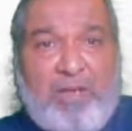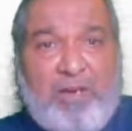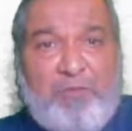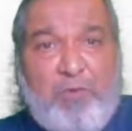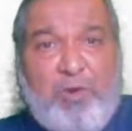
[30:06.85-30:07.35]

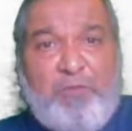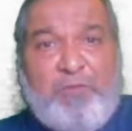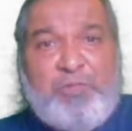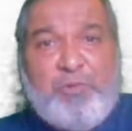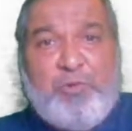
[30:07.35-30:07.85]
A fold
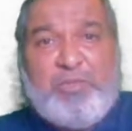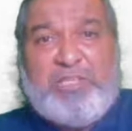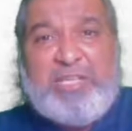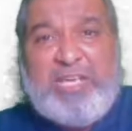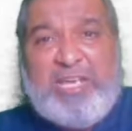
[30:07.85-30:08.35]
which shows
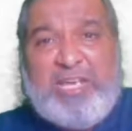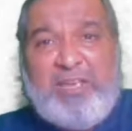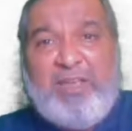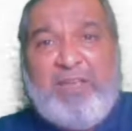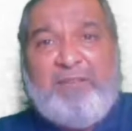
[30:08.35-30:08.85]

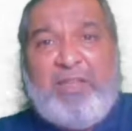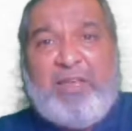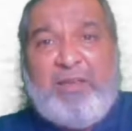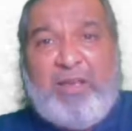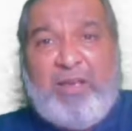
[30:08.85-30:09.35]
thinning
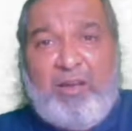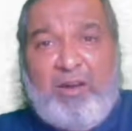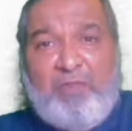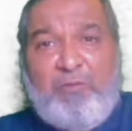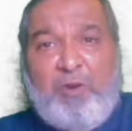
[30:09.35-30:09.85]

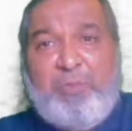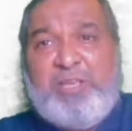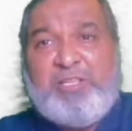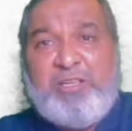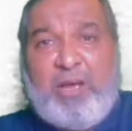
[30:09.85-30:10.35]
or
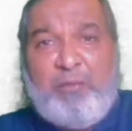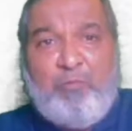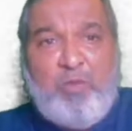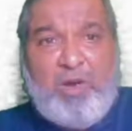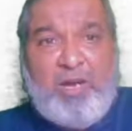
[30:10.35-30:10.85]
formation
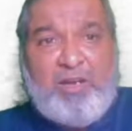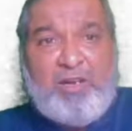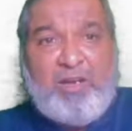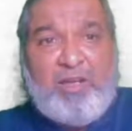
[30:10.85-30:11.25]
upward